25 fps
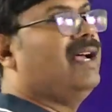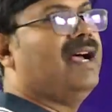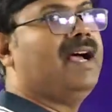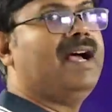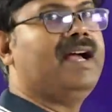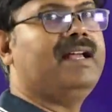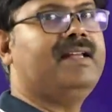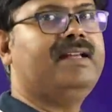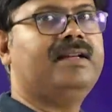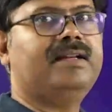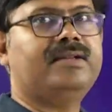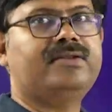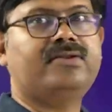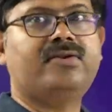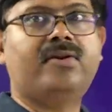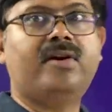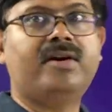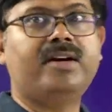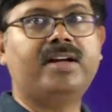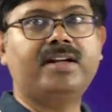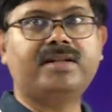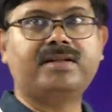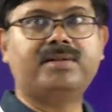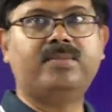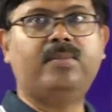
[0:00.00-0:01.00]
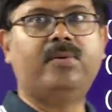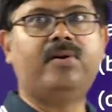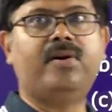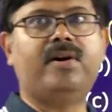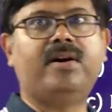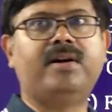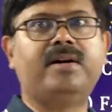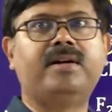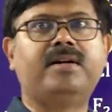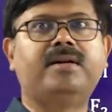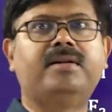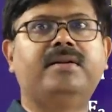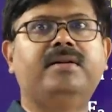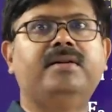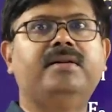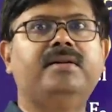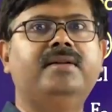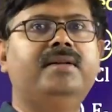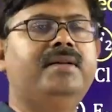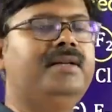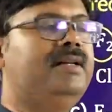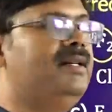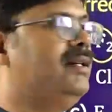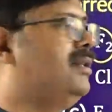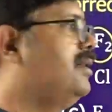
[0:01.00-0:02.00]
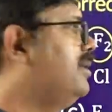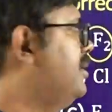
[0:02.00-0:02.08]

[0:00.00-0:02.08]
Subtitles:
the strongest bond. It